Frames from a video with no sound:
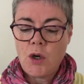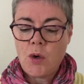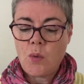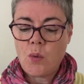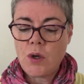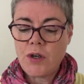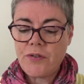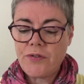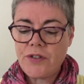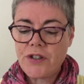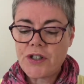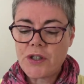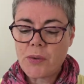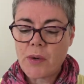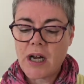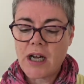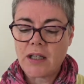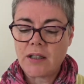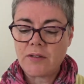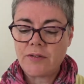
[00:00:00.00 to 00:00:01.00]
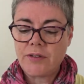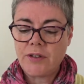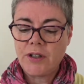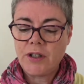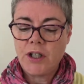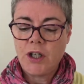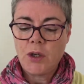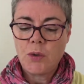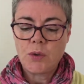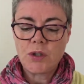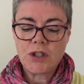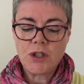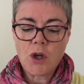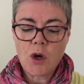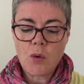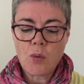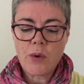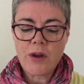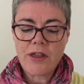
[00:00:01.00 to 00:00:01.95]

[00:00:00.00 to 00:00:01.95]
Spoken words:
one of the 12, was not